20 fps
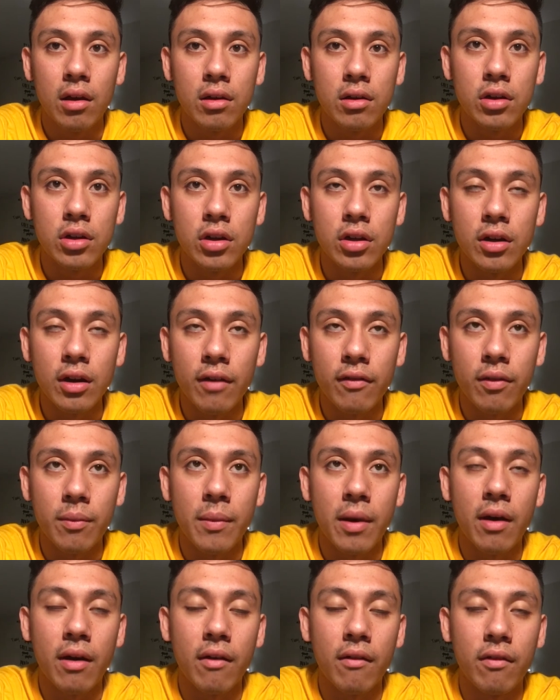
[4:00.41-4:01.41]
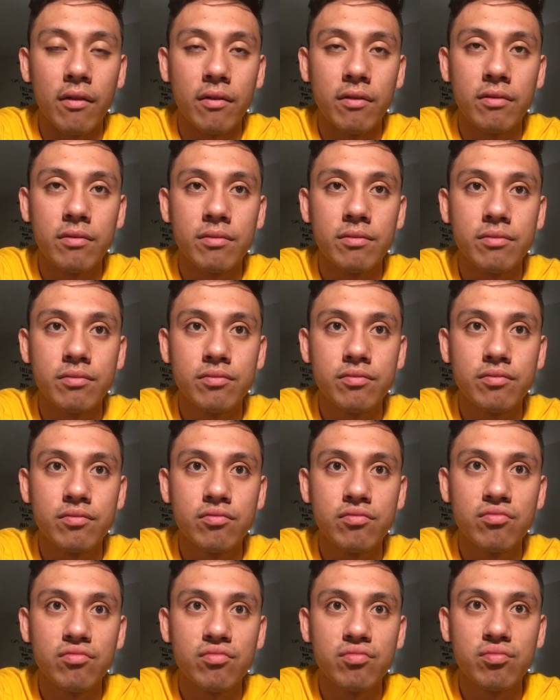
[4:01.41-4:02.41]
good enough amount of
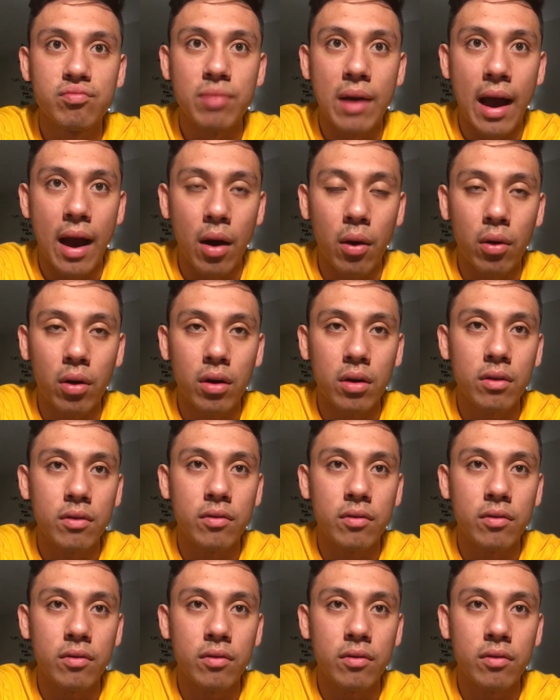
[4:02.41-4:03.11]
power